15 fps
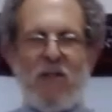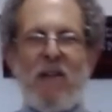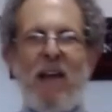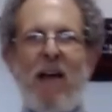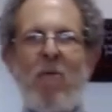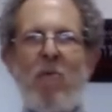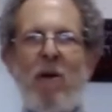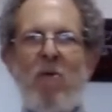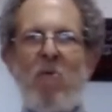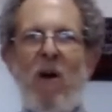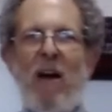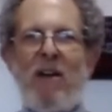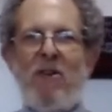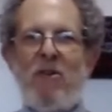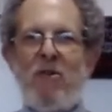that we
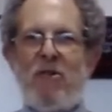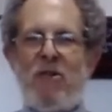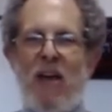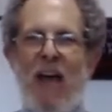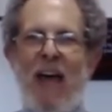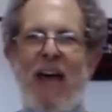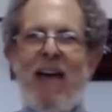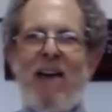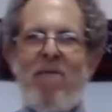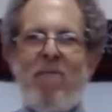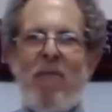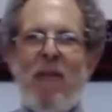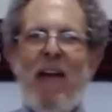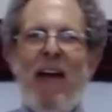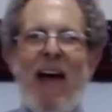want to say.
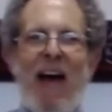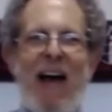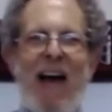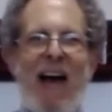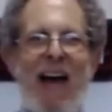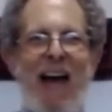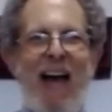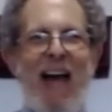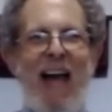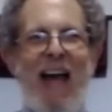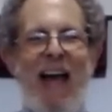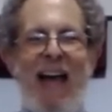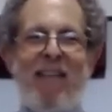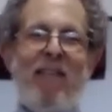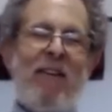Uh,
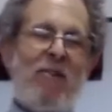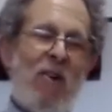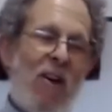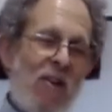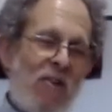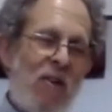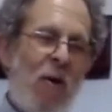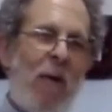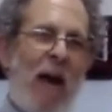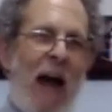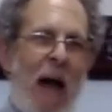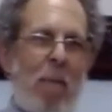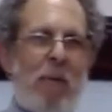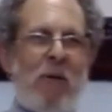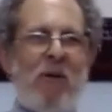and there's also an
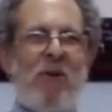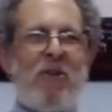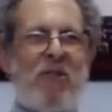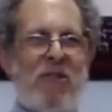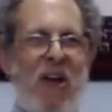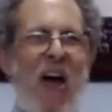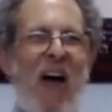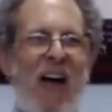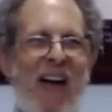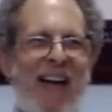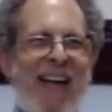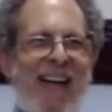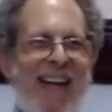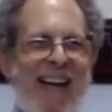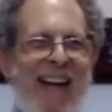optional song
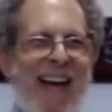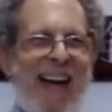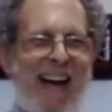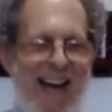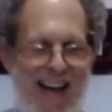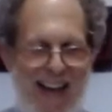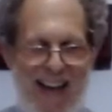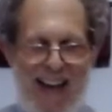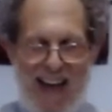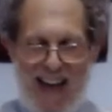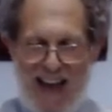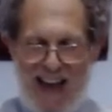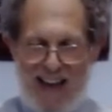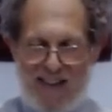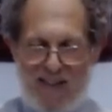uh,
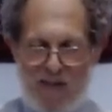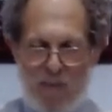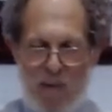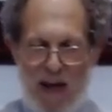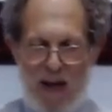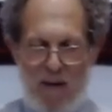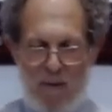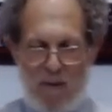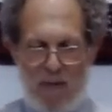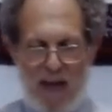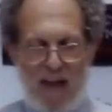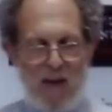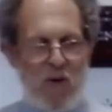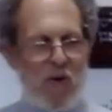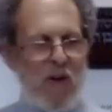as well
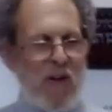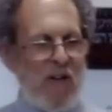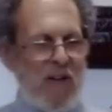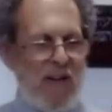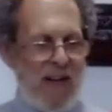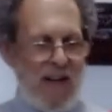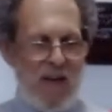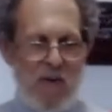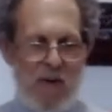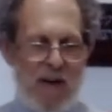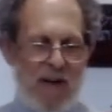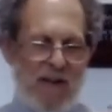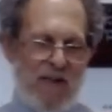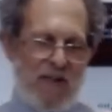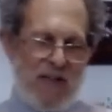that you could, you
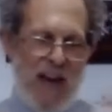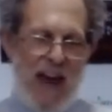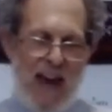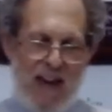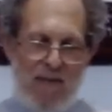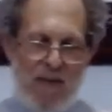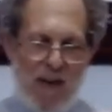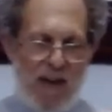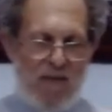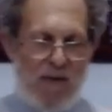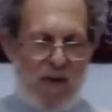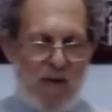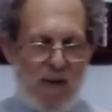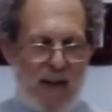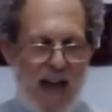could say if, if
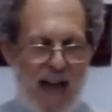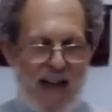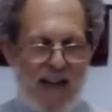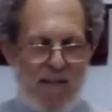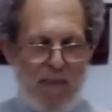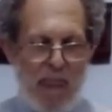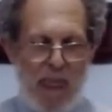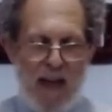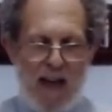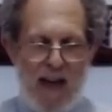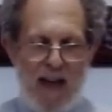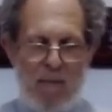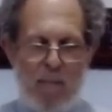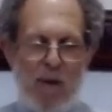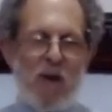you'd like.
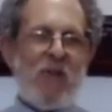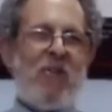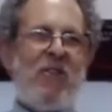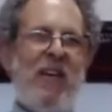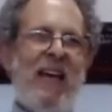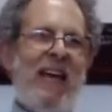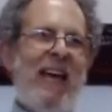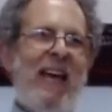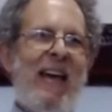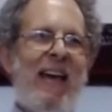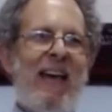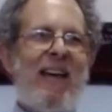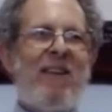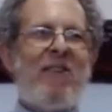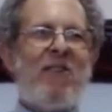Uh, because singing
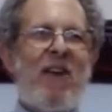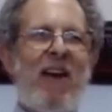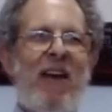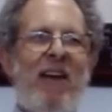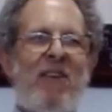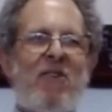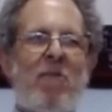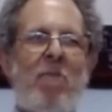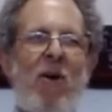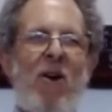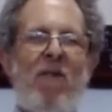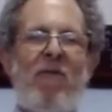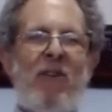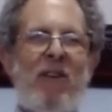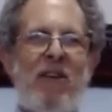is, uh, is a
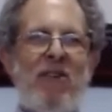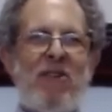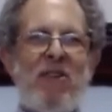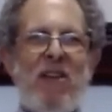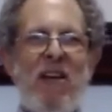marvelous